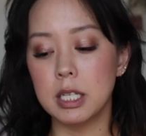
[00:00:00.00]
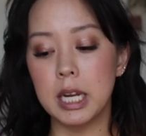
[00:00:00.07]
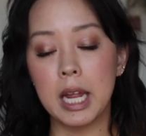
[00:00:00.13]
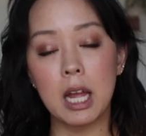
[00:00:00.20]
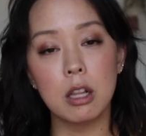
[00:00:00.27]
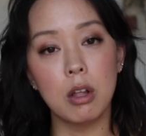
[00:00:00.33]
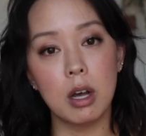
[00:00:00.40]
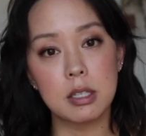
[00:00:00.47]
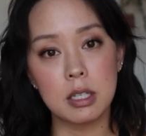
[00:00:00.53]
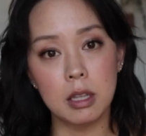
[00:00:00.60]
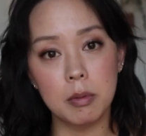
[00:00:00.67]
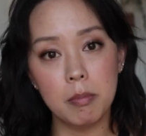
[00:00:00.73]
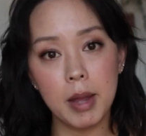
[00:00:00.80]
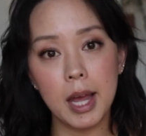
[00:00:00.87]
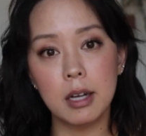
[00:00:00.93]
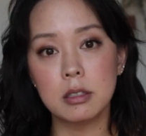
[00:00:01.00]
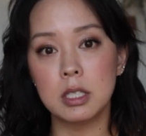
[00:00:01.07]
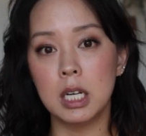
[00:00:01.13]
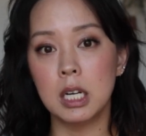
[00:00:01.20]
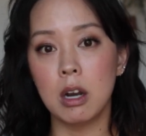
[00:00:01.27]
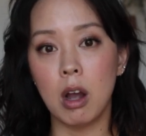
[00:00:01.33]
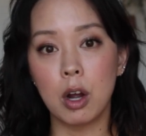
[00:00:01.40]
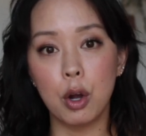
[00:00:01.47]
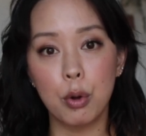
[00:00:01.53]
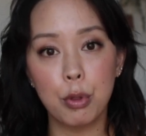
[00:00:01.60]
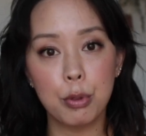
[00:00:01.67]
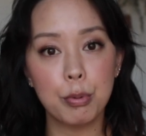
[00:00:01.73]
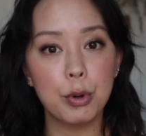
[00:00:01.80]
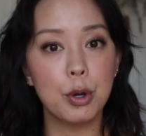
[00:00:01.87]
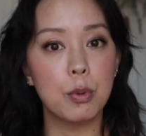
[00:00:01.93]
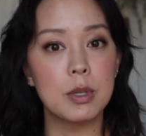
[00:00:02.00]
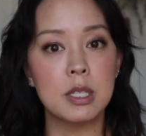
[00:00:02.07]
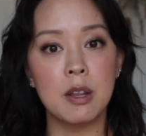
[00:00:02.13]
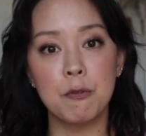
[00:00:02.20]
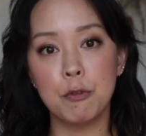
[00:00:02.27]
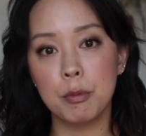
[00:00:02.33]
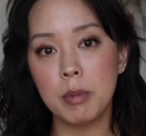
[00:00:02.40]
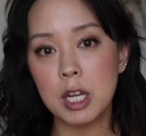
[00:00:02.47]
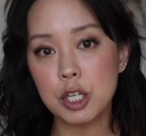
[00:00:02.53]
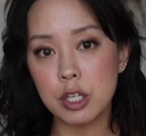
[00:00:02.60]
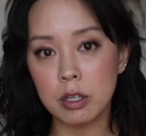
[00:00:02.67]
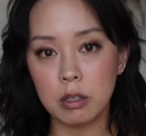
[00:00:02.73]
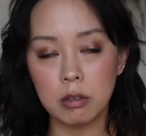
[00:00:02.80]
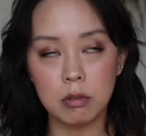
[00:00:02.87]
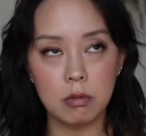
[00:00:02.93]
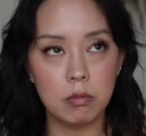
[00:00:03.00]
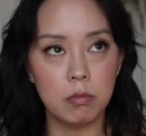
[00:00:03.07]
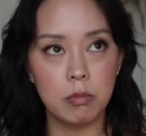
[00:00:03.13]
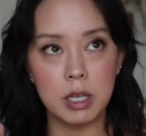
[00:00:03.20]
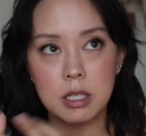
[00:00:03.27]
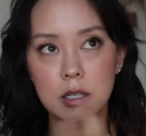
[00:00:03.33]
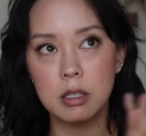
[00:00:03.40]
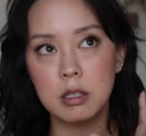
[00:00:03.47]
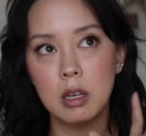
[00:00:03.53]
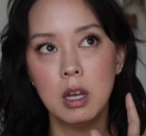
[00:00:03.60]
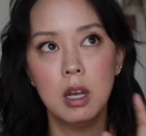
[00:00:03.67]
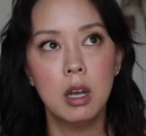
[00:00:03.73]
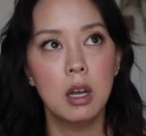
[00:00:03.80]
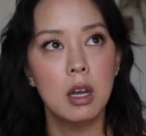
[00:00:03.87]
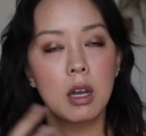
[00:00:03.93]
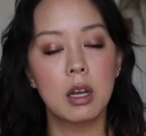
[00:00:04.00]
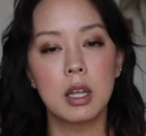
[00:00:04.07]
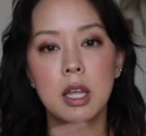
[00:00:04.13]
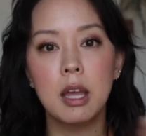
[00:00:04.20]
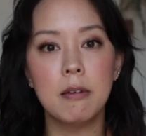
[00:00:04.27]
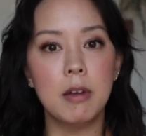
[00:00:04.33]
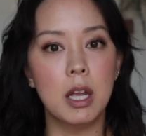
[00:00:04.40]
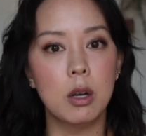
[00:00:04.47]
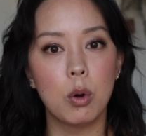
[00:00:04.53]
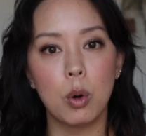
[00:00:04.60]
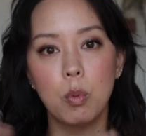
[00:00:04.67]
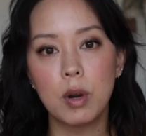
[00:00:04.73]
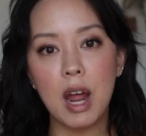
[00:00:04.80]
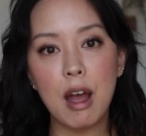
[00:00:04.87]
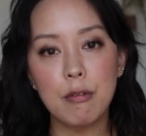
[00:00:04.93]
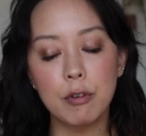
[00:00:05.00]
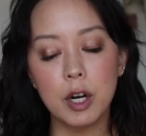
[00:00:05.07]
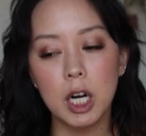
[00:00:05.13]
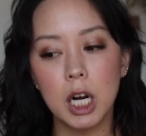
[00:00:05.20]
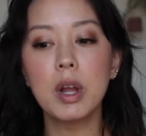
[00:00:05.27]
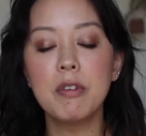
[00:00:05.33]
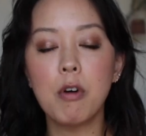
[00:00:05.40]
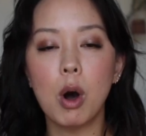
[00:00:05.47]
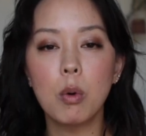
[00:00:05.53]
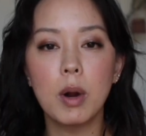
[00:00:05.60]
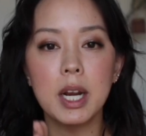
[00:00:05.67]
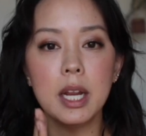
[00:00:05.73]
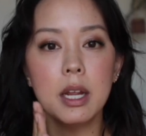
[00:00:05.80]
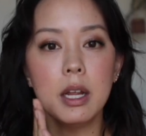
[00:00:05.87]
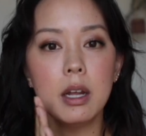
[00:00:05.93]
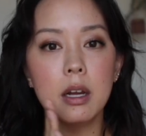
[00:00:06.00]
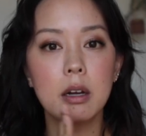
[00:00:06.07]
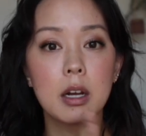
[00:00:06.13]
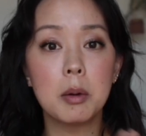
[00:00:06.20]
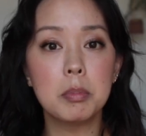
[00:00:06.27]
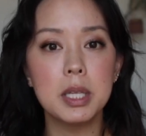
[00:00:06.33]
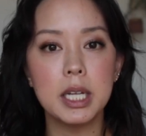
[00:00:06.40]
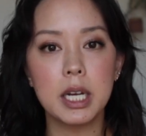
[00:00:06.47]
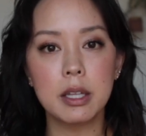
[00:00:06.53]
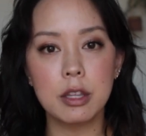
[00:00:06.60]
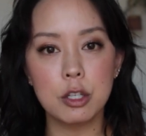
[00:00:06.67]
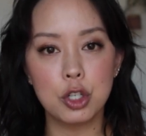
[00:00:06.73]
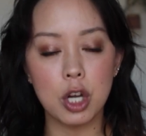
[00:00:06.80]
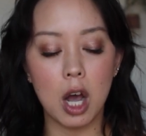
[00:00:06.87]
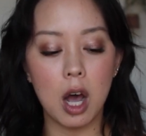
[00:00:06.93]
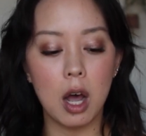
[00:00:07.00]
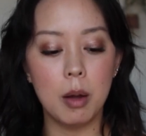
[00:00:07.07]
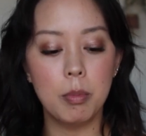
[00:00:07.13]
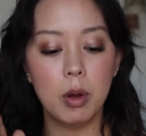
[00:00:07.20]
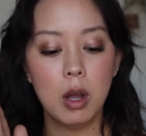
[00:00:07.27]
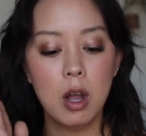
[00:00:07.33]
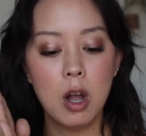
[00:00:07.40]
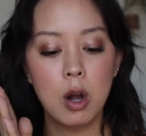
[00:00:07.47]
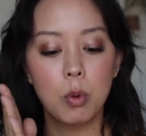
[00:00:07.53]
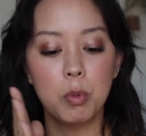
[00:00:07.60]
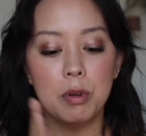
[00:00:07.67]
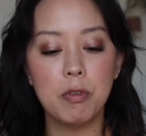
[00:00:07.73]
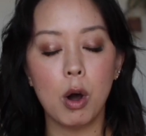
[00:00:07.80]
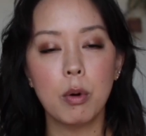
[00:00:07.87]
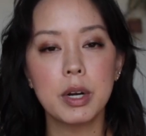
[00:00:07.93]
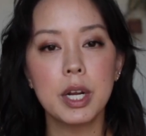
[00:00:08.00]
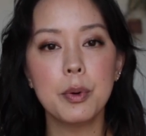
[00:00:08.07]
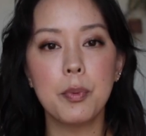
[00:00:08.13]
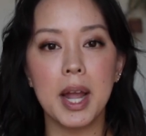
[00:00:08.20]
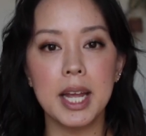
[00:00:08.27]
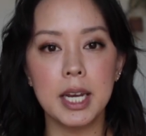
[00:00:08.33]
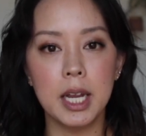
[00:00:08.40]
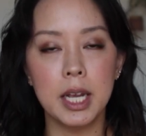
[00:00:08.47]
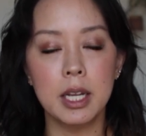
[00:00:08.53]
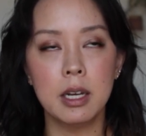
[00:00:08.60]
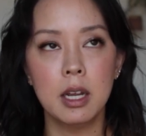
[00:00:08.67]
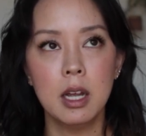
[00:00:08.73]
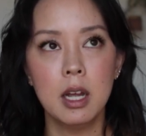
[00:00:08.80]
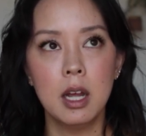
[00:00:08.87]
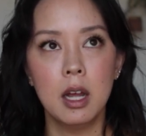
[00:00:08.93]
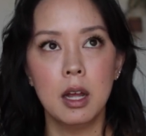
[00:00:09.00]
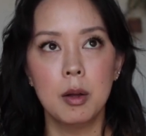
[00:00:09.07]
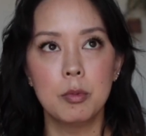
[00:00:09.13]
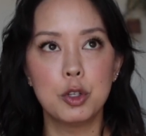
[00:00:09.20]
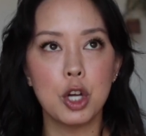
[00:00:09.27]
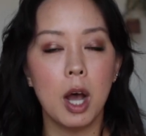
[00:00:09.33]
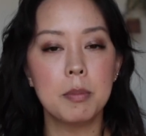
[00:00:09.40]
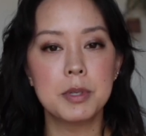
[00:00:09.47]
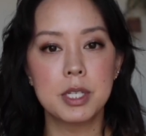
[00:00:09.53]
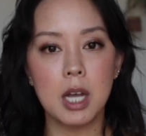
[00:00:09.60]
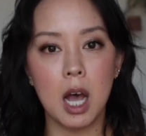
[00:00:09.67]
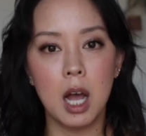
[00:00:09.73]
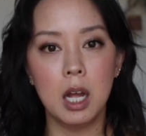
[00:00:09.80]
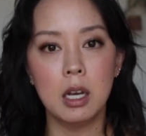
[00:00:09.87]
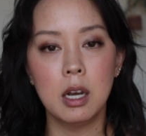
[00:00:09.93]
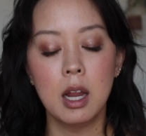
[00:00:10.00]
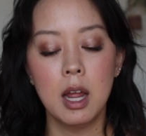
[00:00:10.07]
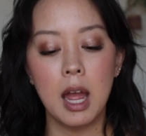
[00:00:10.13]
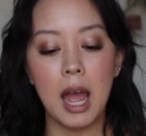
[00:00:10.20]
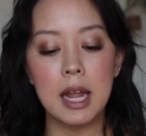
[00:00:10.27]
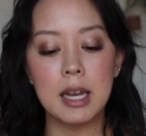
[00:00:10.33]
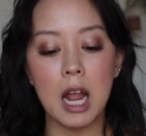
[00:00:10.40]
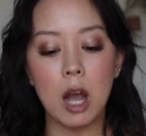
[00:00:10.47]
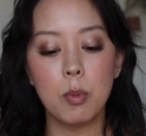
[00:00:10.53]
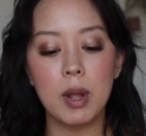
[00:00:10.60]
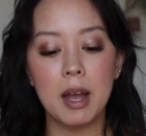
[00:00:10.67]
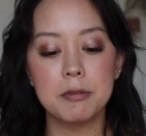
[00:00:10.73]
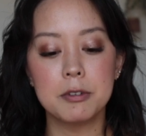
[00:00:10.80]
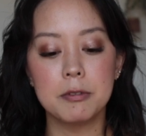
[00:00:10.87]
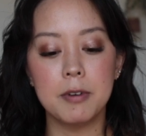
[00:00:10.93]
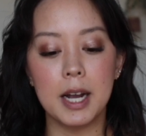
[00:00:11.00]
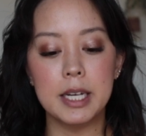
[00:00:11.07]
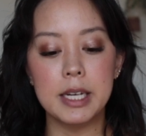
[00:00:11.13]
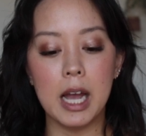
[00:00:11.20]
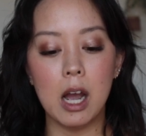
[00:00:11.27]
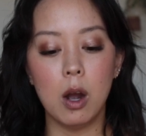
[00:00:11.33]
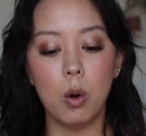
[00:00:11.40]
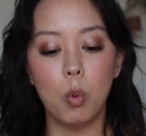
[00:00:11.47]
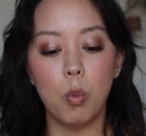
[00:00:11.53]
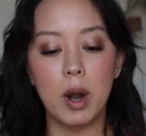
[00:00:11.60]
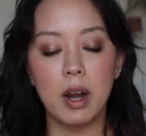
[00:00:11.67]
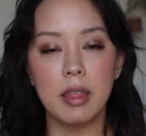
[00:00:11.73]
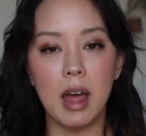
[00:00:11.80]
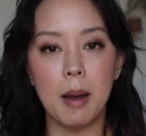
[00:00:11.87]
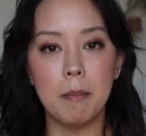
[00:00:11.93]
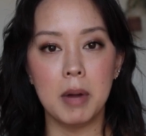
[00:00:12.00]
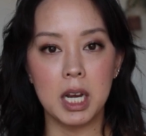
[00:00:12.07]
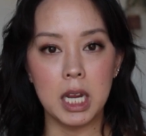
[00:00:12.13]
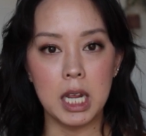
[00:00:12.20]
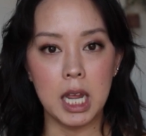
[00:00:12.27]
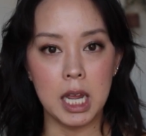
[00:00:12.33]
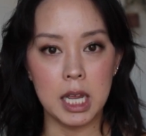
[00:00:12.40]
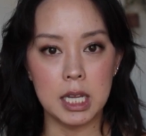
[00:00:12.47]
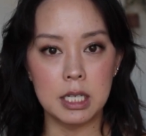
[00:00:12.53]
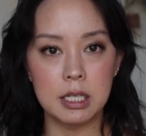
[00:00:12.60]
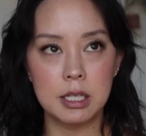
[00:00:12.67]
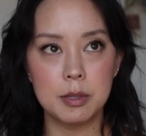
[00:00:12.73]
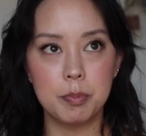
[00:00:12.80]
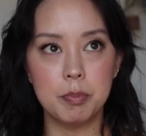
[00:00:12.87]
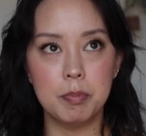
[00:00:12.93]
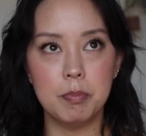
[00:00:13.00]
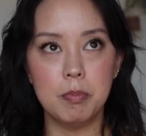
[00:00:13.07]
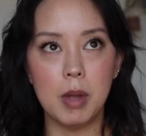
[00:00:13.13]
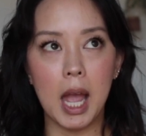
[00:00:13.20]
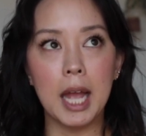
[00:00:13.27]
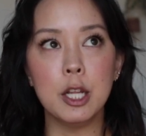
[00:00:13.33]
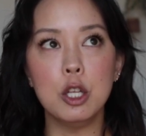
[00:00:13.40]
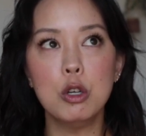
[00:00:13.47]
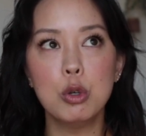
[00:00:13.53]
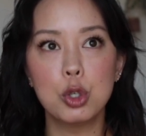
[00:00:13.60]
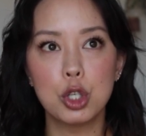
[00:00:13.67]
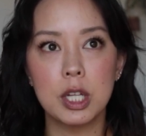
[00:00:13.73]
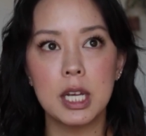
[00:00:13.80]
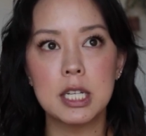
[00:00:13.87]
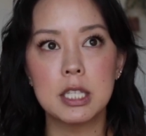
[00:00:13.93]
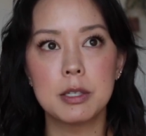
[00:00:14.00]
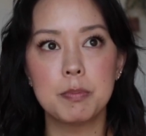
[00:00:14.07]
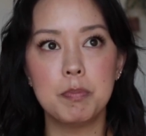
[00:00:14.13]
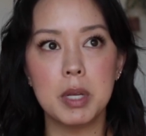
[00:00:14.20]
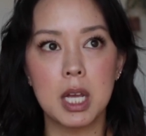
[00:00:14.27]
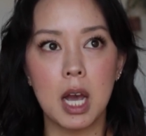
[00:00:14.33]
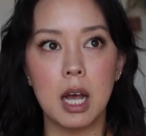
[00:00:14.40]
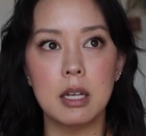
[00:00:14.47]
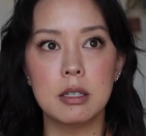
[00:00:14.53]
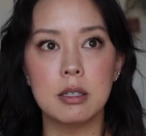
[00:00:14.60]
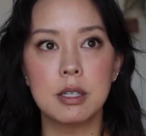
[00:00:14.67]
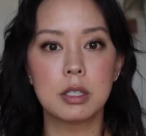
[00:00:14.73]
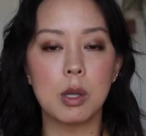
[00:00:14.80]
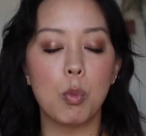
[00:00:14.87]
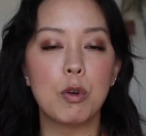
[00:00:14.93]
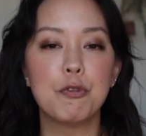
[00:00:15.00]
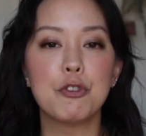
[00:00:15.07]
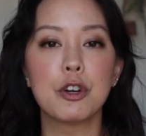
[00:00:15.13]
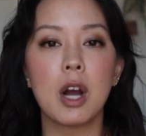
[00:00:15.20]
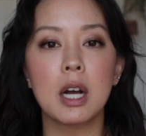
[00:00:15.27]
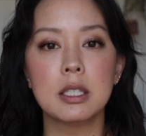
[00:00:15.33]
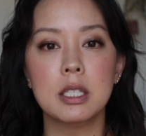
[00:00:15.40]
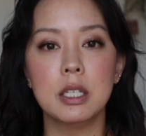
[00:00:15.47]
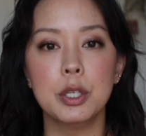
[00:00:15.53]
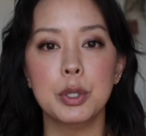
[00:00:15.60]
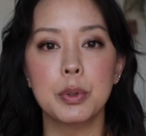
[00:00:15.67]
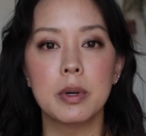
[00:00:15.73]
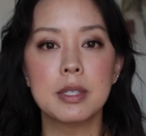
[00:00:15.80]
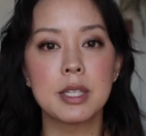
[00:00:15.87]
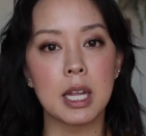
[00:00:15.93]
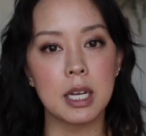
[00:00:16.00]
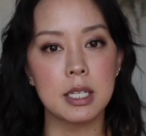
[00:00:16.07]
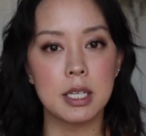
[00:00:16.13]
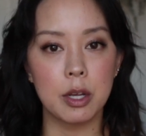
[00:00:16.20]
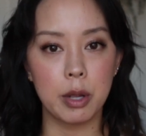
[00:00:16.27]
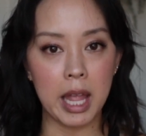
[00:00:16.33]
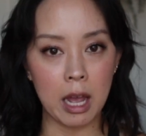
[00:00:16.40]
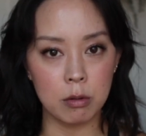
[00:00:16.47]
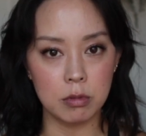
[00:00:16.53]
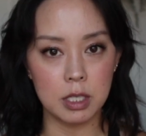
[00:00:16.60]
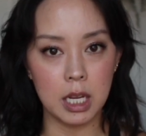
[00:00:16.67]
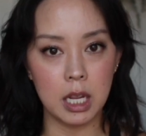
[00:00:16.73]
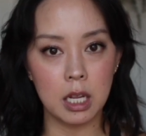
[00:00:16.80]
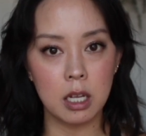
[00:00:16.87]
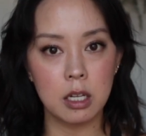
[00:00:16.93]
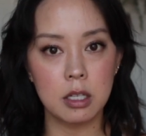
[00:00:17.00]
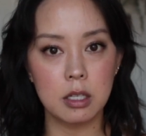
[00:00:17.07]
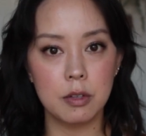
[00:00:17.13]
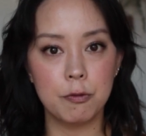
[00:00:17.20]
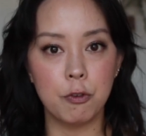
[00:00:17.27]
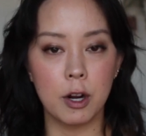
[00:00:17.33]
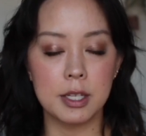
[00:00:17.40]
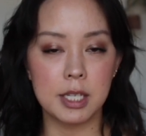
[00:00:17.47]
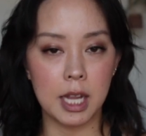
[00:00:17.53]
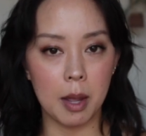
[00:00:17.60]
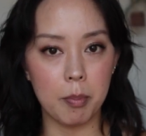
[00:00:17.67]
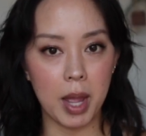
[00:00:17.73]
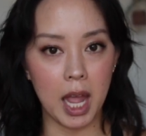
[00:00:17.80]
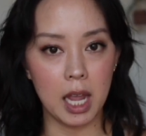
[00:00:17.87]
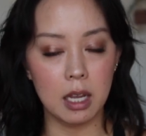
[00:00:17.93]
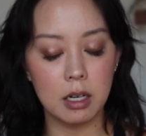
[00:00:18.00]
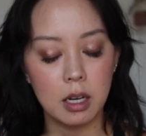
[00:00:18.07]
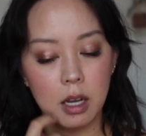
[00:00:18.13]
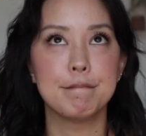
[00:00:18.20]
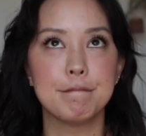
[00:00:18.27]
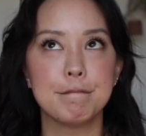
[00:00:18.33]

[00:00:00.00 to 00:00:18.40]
Did it get lost in the mail? Did it not go through? Was information misgiven or whatever? We've already completed the job. We've already waited. Job's done, and now we have to find out where that money is, and usually it's because someone forgot to send it to accounting for us to get paid.